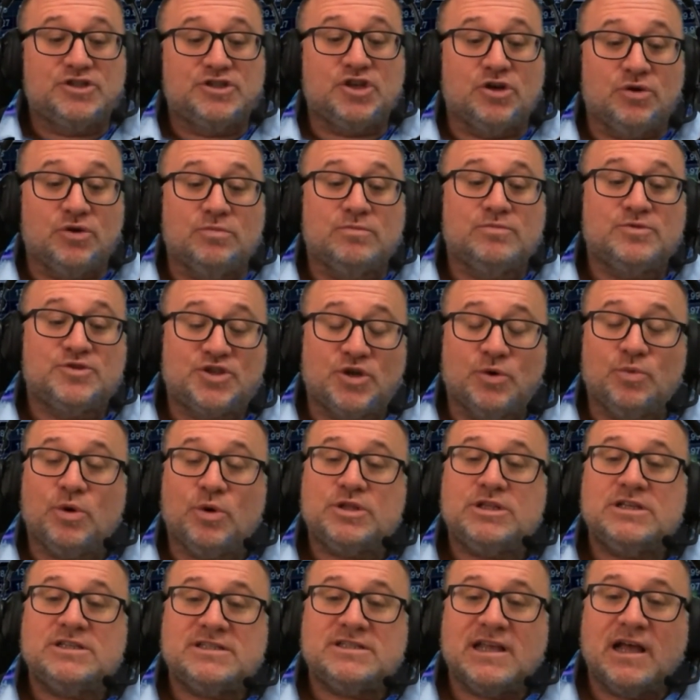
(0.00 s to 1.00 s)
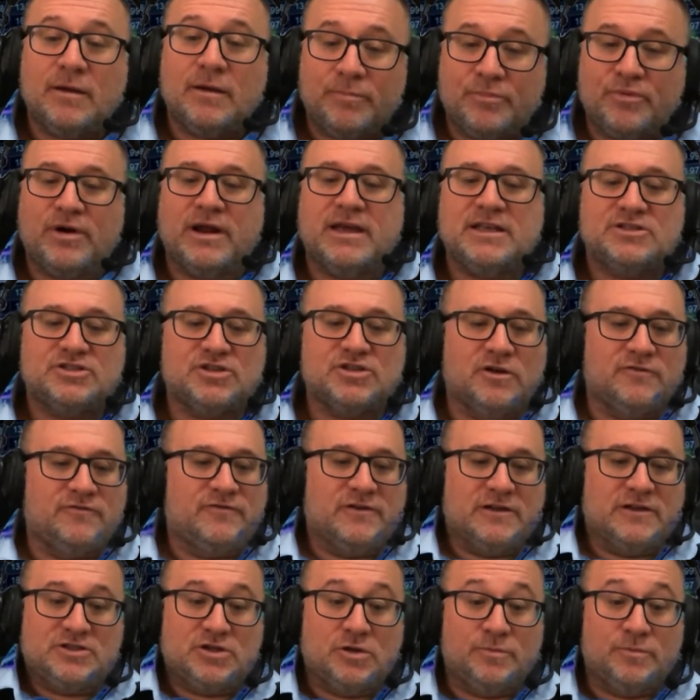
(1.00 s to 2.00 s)
So what is our price
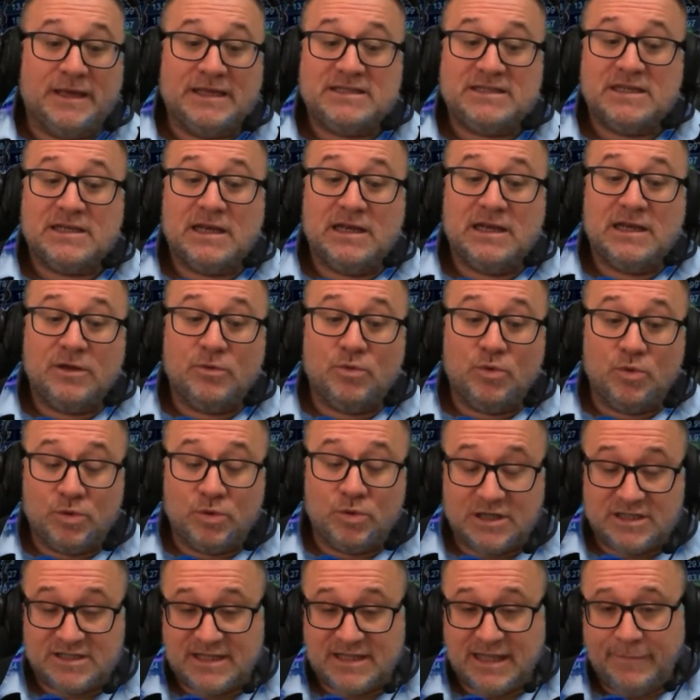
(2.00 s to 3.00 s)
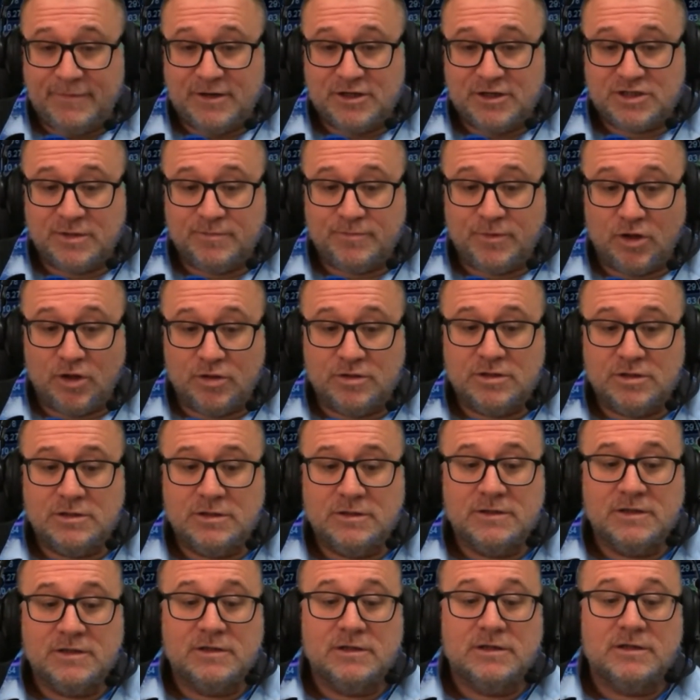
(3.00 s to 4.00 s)
offer? So basically, we would establish a
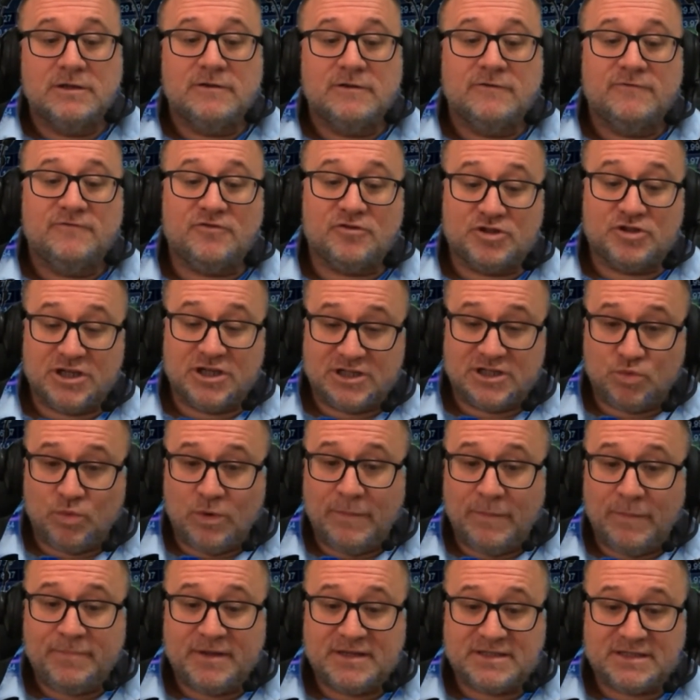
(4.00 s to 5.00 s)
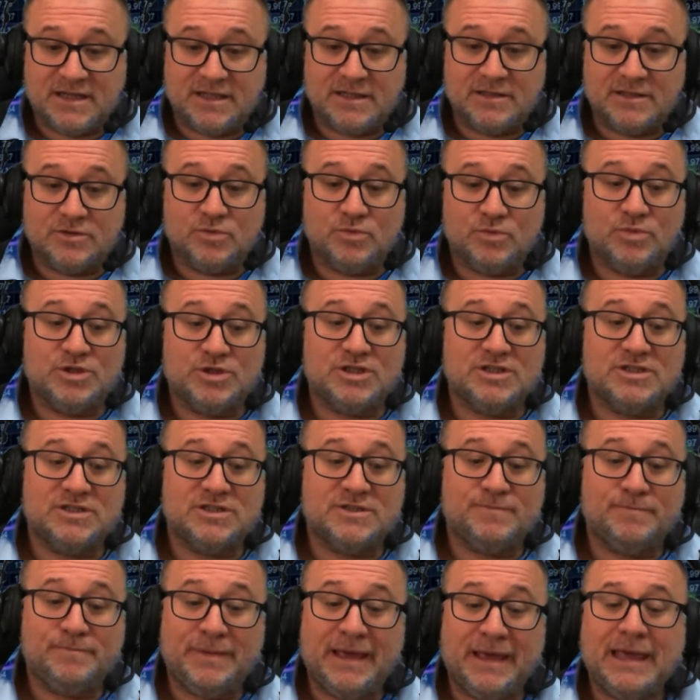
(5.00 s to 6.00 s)
bond for just 1%, which
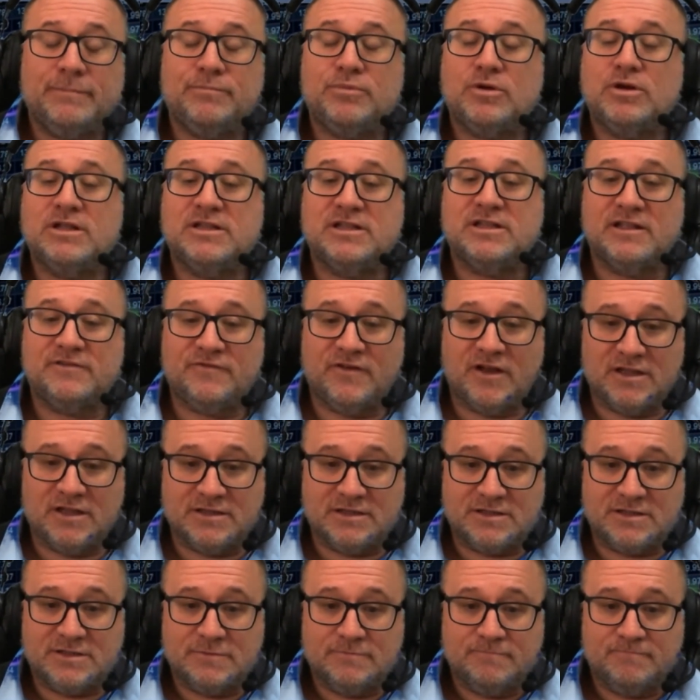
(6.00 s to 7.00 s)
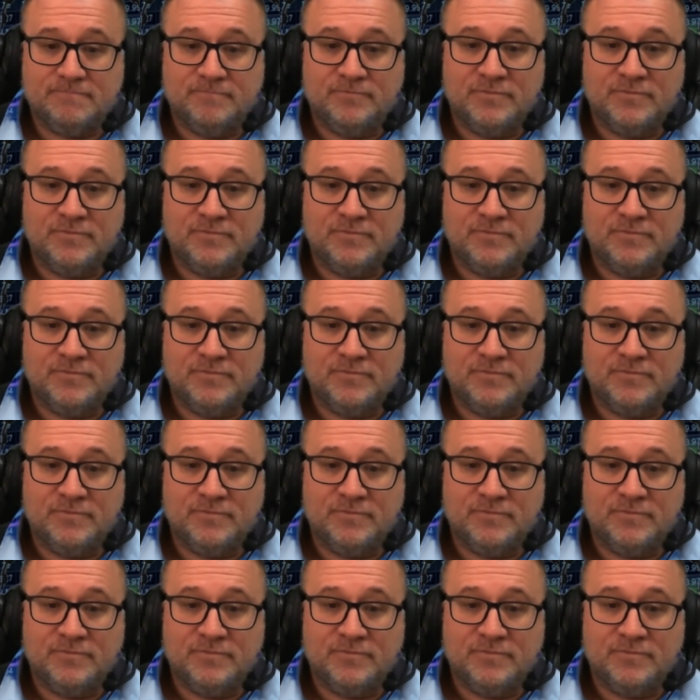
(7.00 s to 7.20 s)
is payable in advance.